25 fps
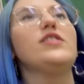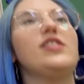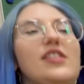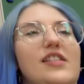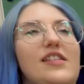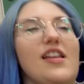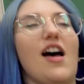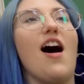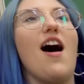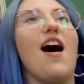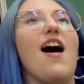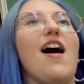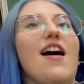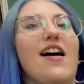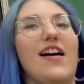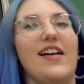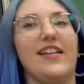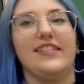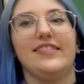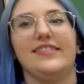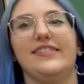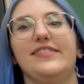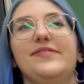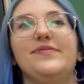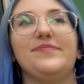
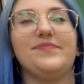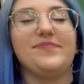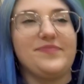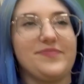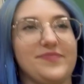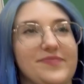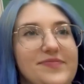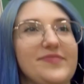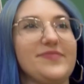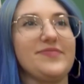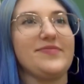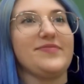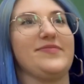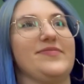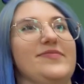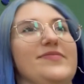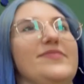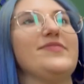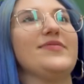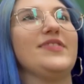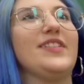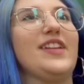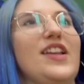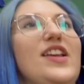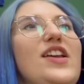Respond.
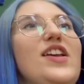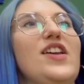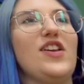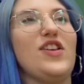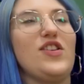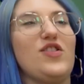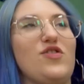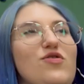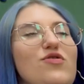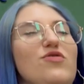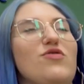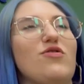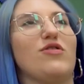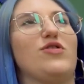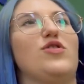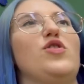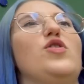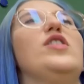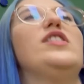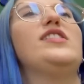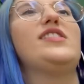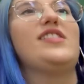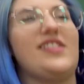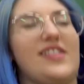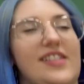You know,
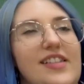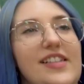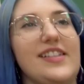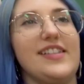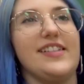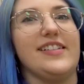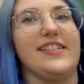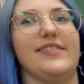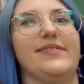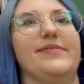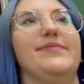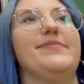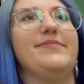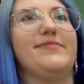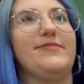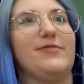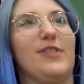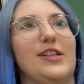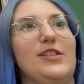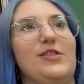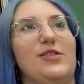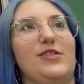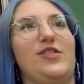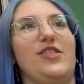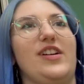choice. One,
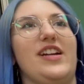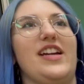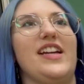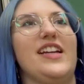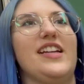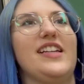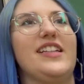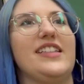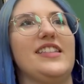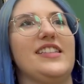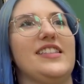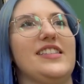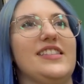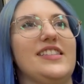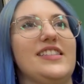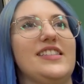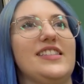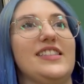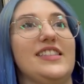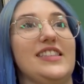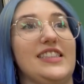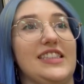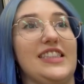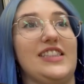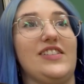two, three.
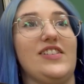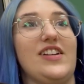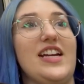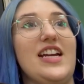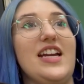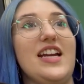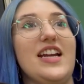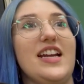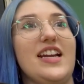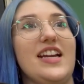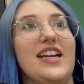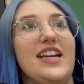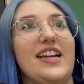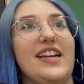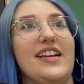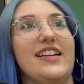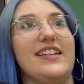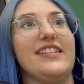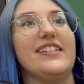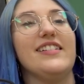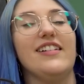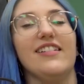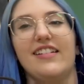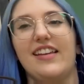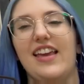Three?
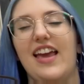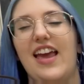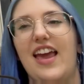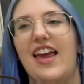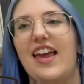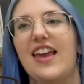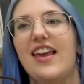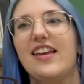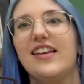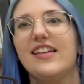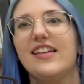Okay.